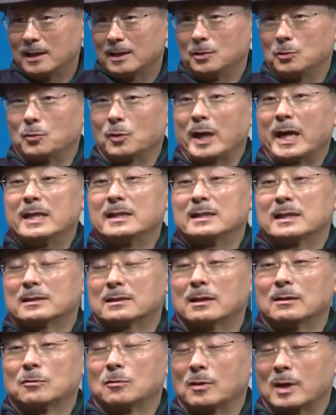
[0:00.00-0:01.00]
This is
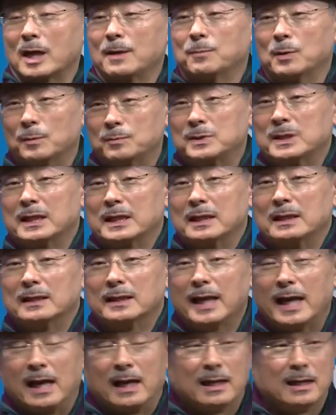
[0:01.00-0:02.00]
called the law of
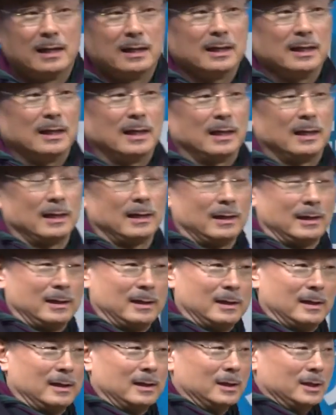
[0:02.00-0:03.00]
success,
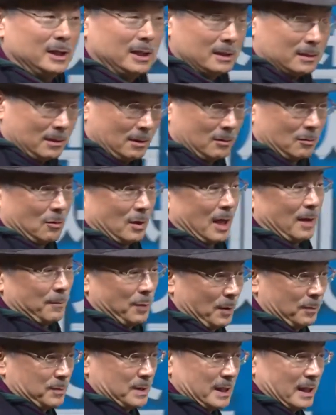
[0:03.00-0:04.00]
and my
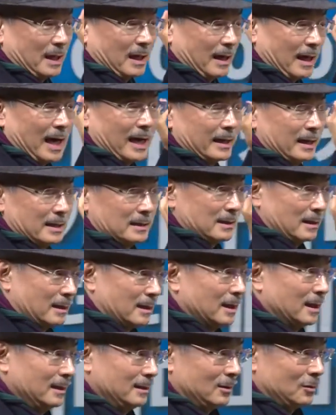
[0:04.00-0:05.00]
successor will come out
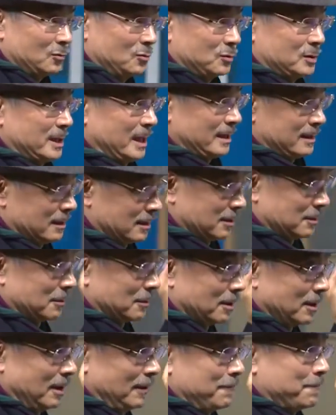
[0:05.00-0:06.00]
to explain this
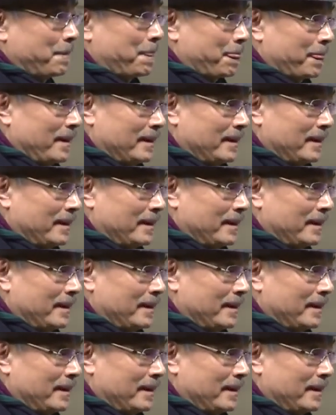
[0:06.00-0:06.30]
concept.